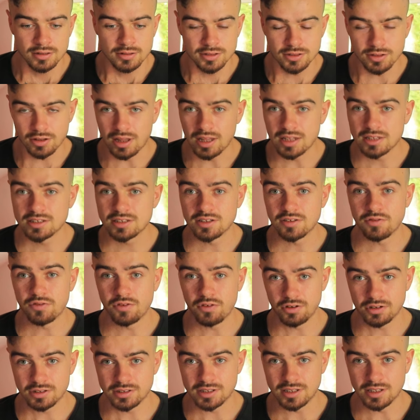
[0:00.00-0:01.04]
So that's the
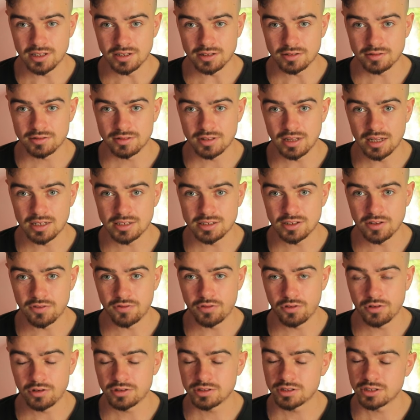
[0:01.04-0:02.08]
first thing. That's the
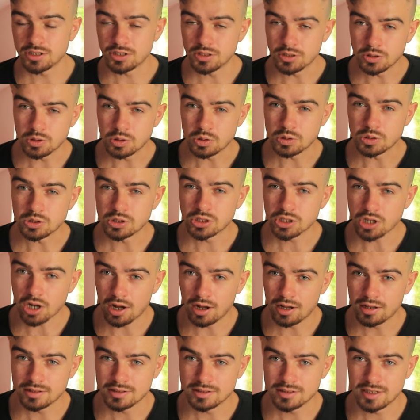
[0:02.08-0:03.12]
first huge
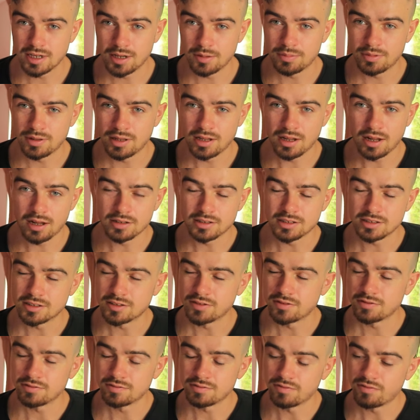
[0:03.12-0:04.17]
concept that I
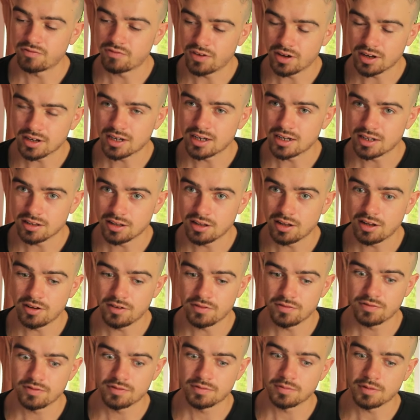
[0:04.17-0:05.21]
just fucking
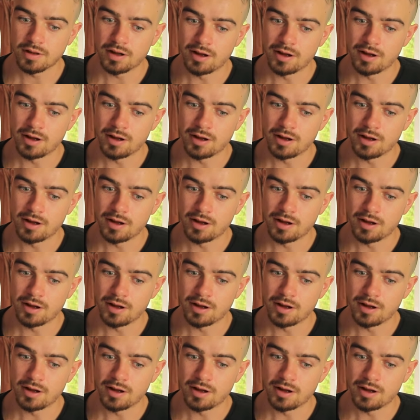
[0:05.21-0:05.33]
love.